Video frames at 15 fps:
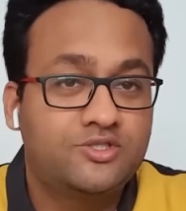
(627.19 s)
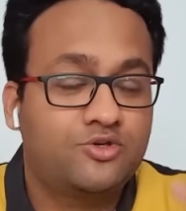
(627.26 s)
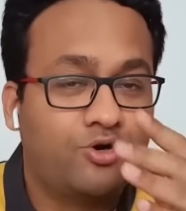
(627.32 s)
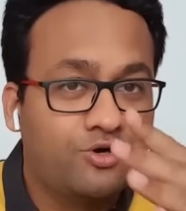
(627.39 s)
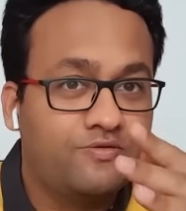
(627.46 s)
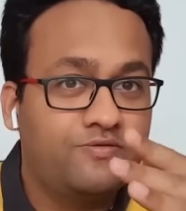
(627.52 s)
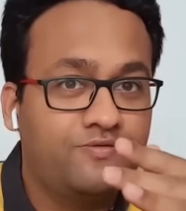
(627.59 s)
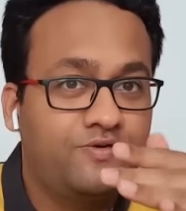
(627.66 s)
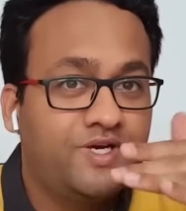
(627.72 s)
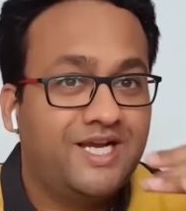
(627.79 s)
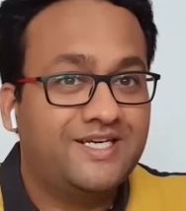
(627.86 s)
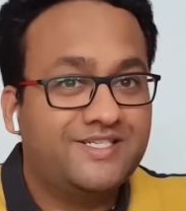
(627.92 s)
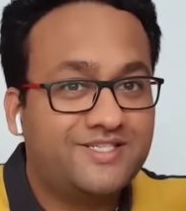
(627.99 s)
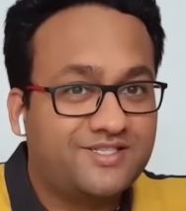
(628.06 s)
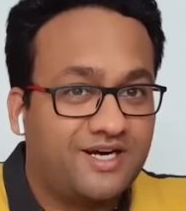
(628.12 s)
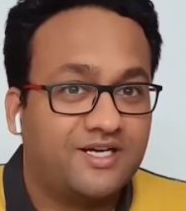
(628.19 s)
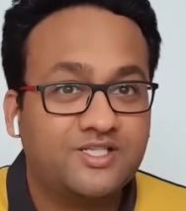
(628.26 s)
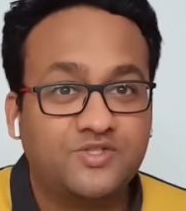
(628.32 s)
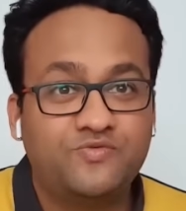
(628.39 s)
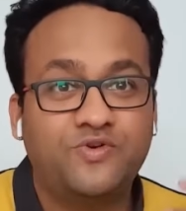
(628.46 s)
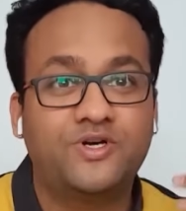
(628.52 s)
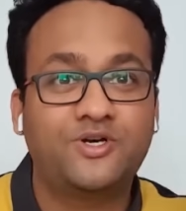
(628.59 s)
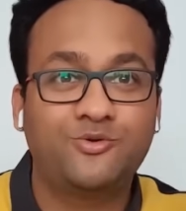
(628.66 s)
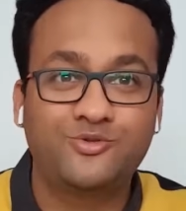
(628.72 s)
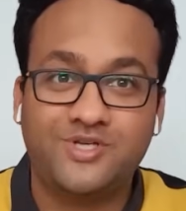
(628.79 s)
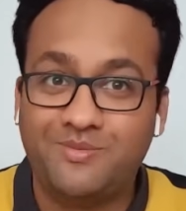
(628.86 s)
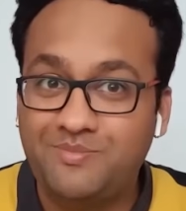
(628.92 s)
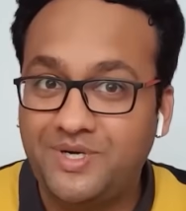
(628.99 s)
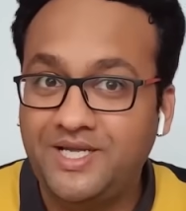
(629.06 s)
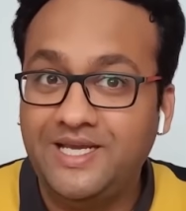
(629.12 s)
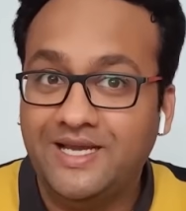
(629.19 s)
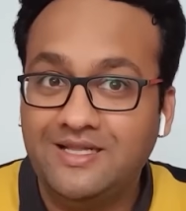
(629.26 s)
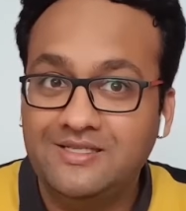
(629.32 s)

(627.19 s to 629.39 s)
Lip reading: sort of gets transferred to somebody